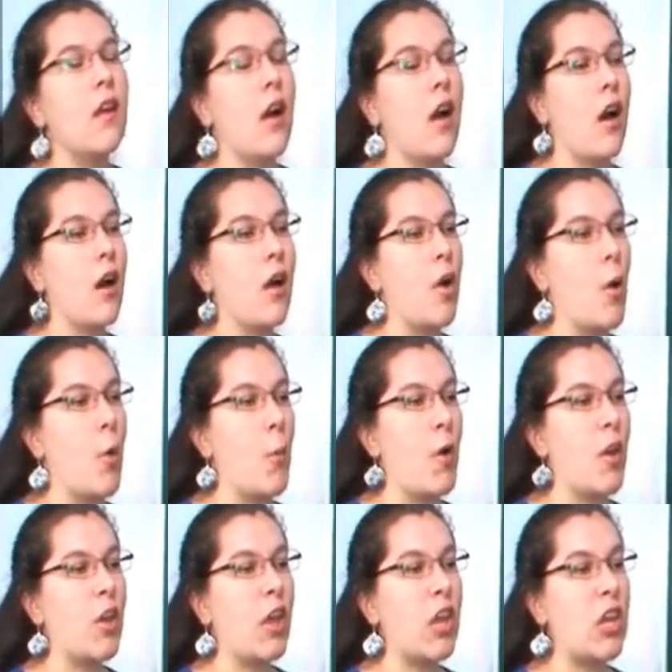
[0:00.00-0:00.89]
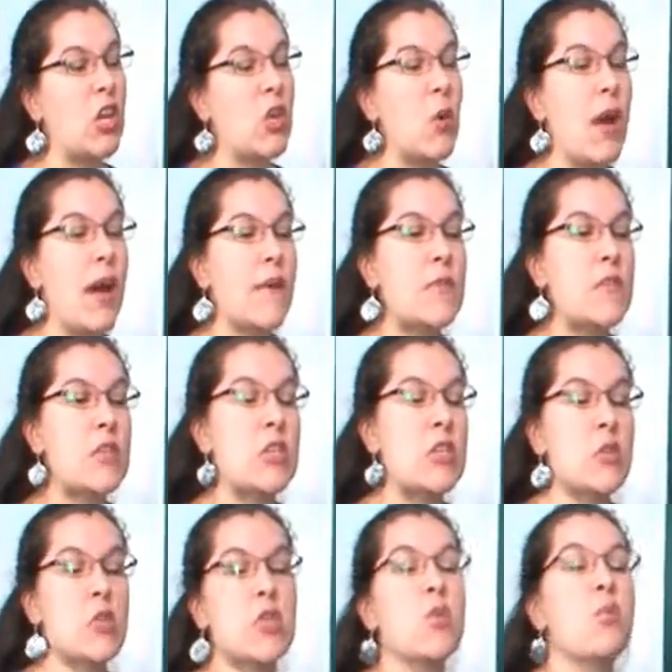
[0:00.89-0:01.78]
And you have to
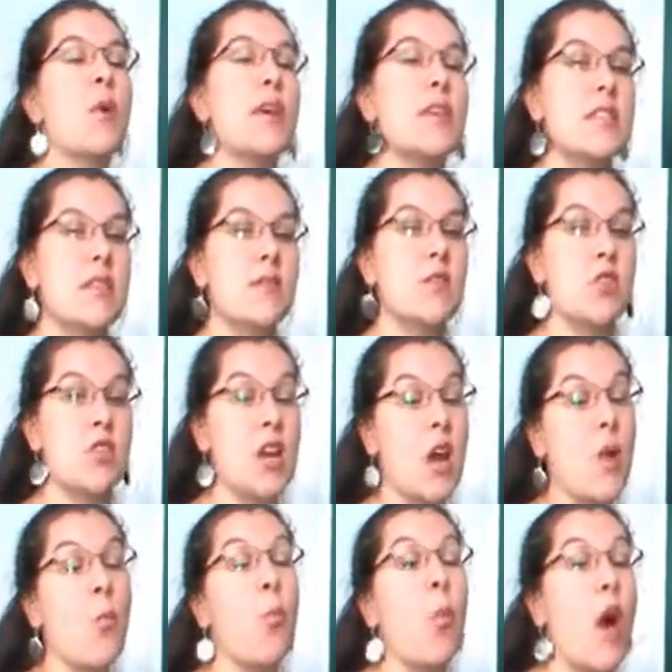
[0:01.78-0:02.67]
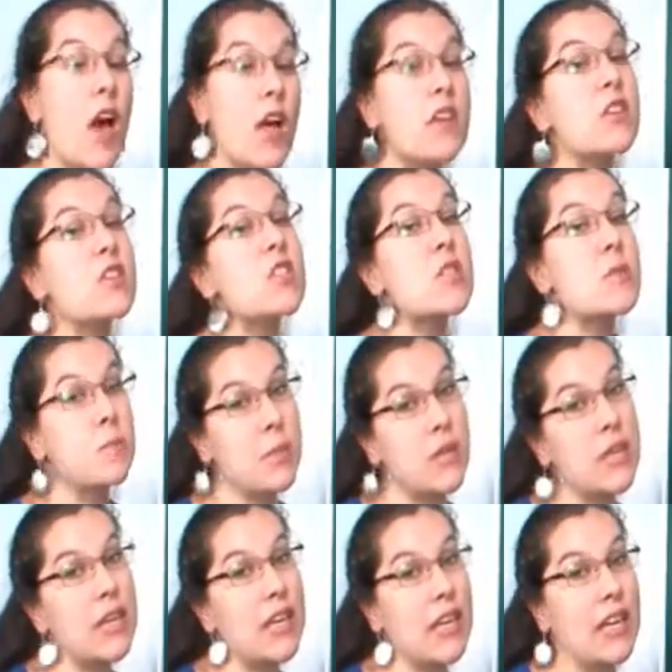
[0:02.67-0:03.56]
use the rest of your time while you're
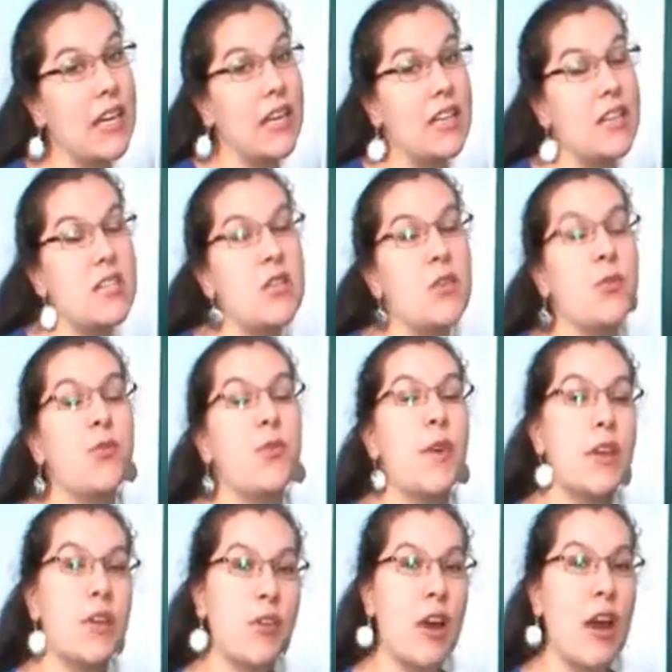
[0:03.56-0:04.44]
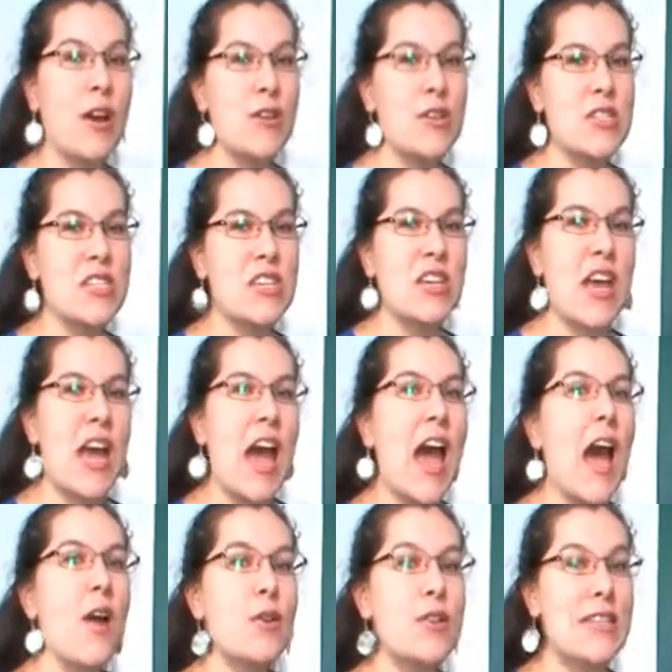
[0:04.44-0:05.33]
speaking to figure out
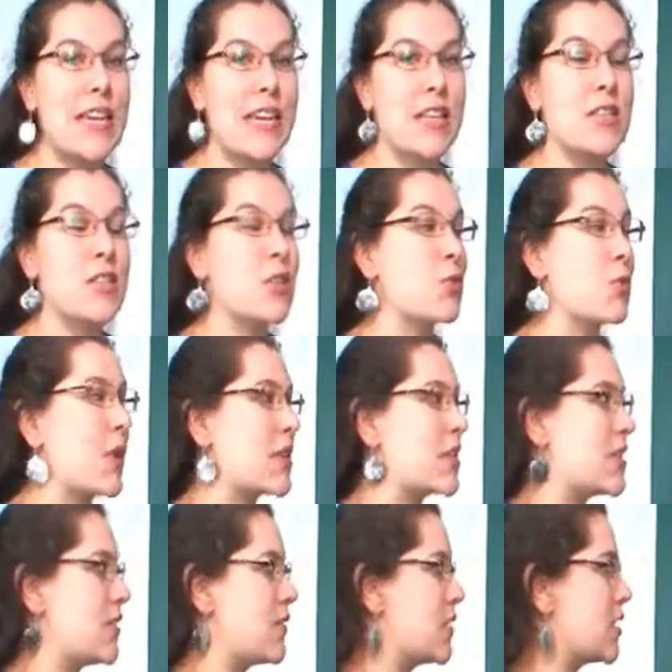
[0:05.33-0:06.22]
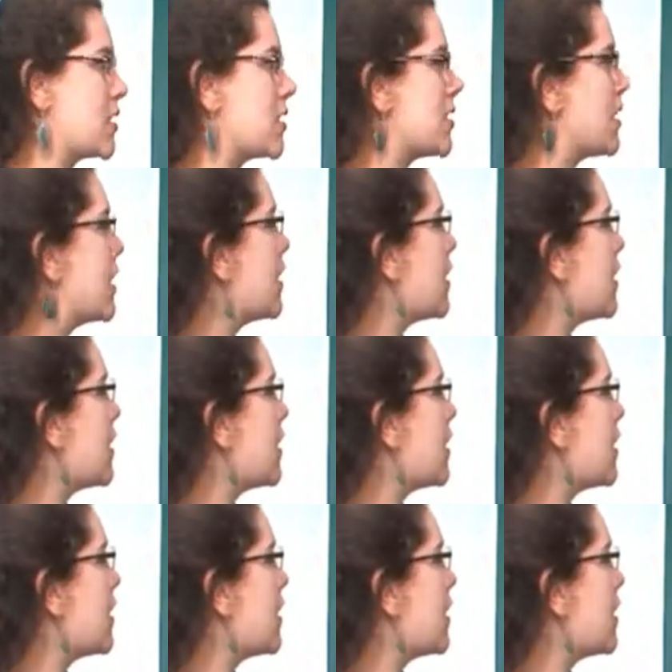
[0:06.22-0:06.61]
how to answer the rest of it.